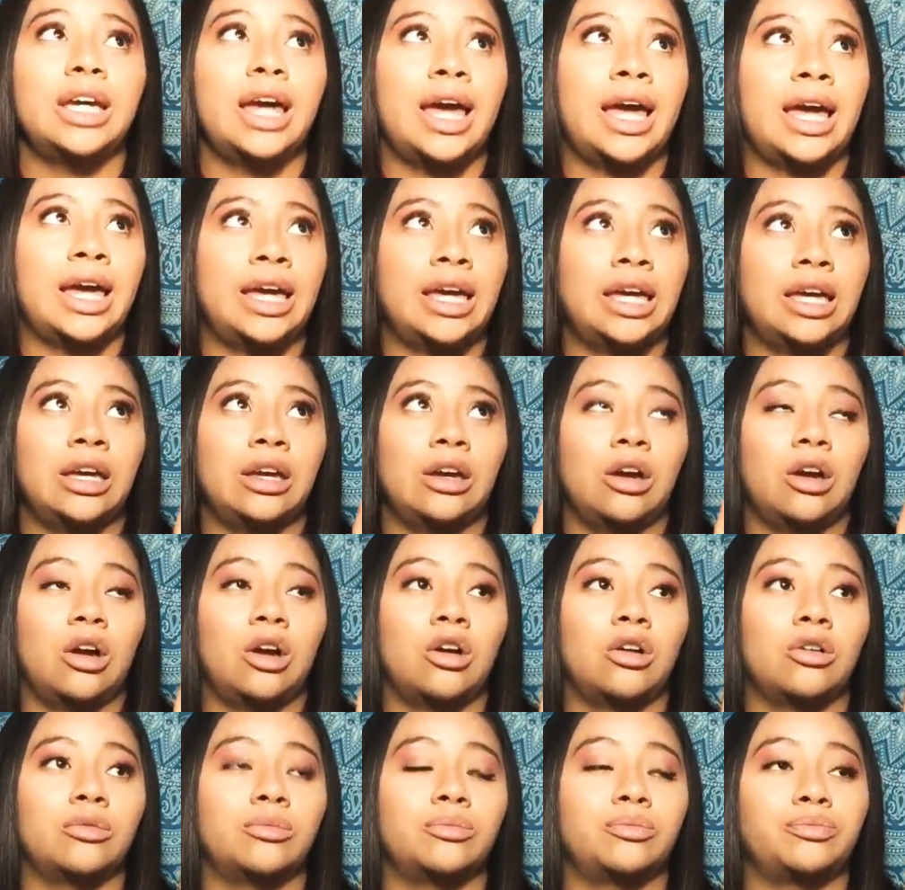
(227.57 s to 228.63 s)
a
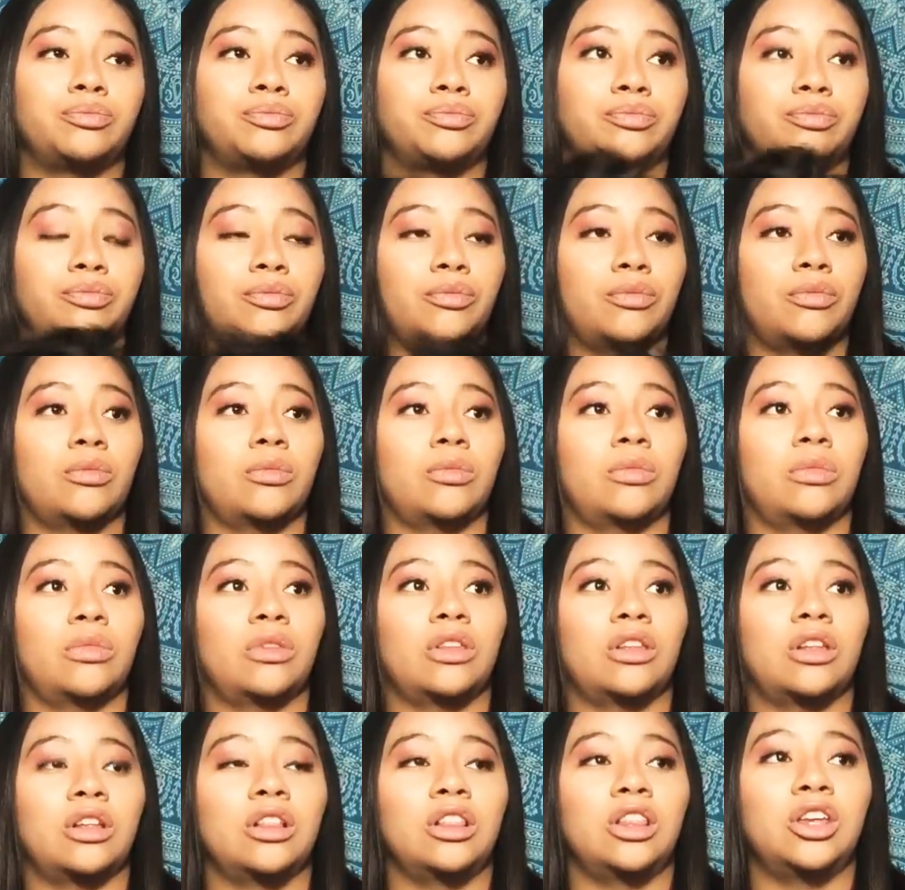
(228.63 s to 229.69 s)

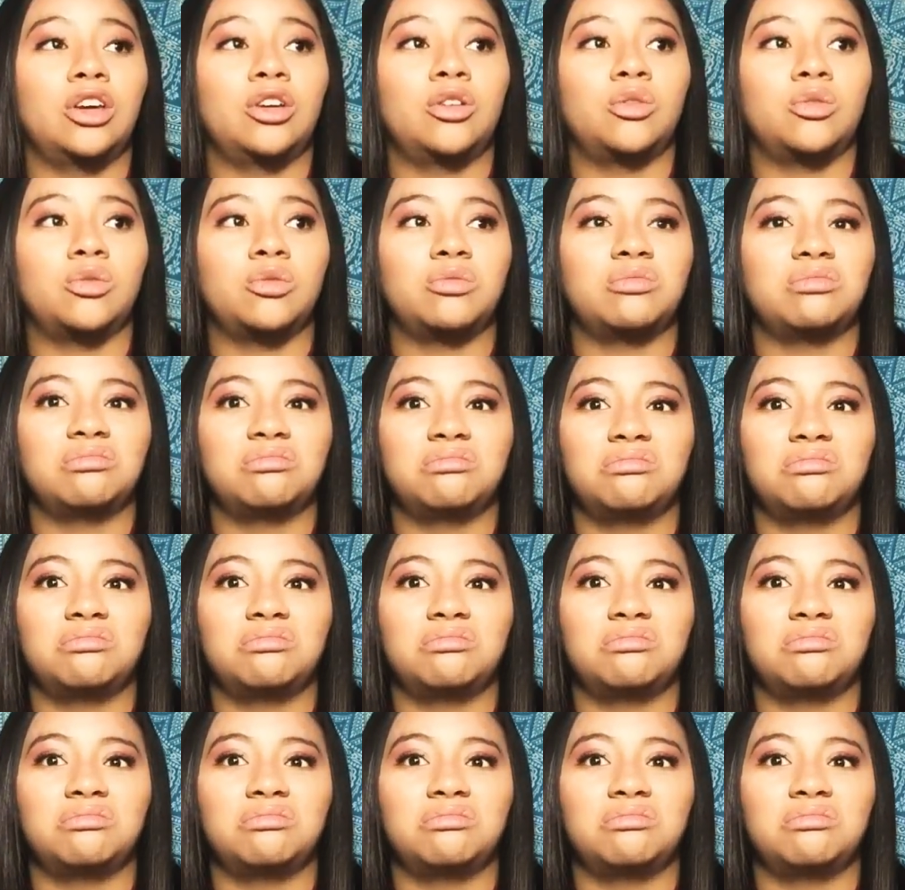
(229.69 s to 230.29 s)
little